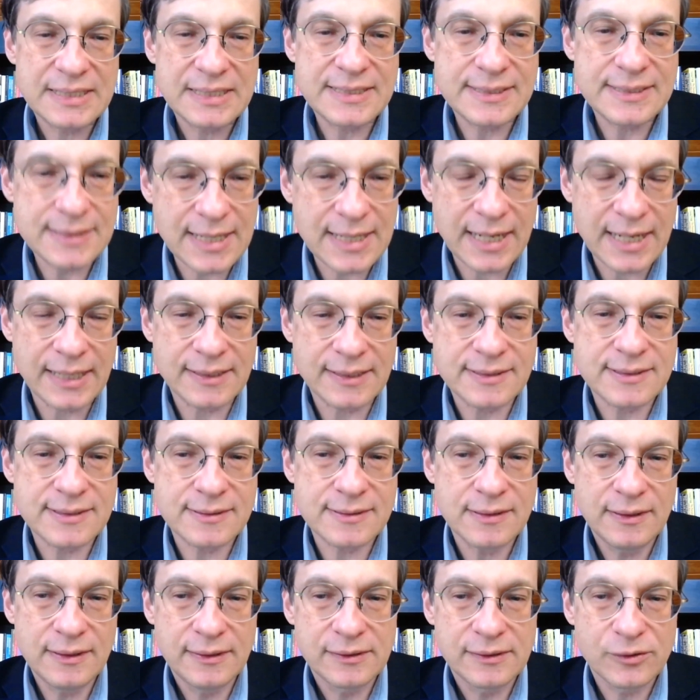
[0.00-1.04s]

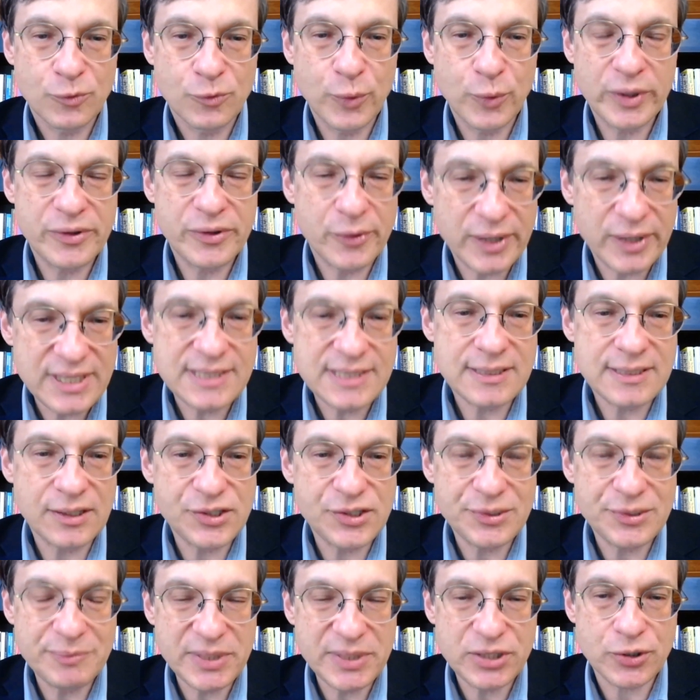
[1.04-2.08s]
states where there is
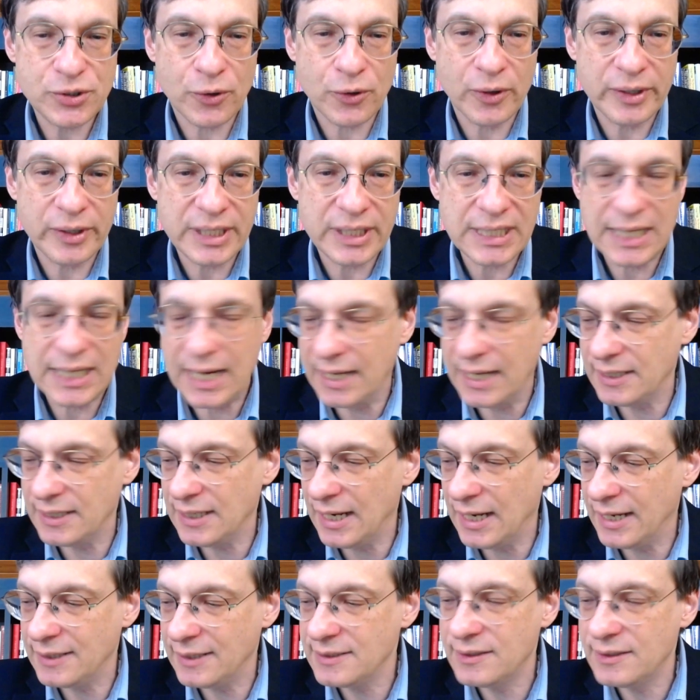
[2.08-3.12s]
such a majority
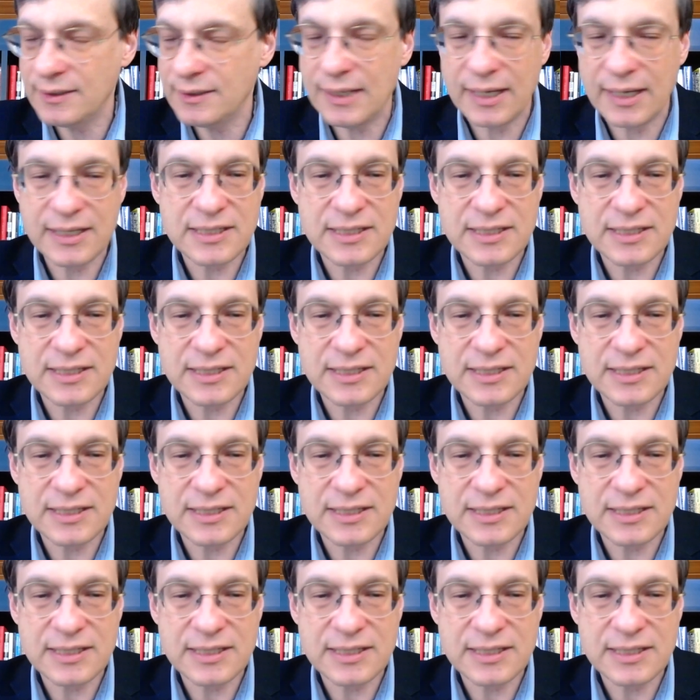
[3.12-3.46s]
and